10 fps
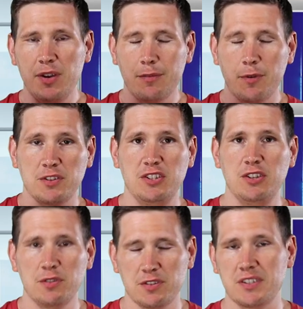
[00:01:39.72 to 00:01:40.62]
be the most
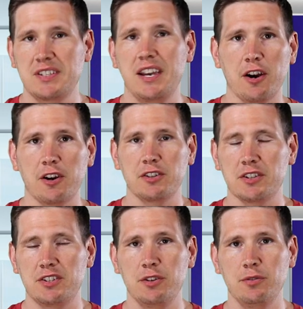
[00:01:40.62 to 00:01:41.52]
useless
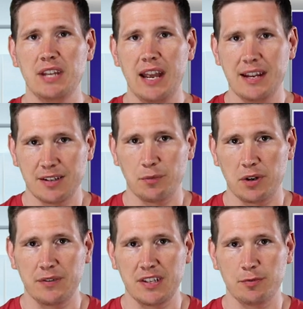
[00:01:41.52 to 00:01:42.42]
character to date in
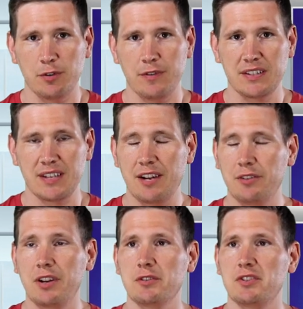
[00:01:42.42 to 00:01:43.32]
one of these movies. I
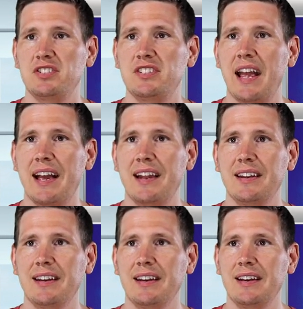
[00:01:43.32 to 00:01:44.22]
don't understand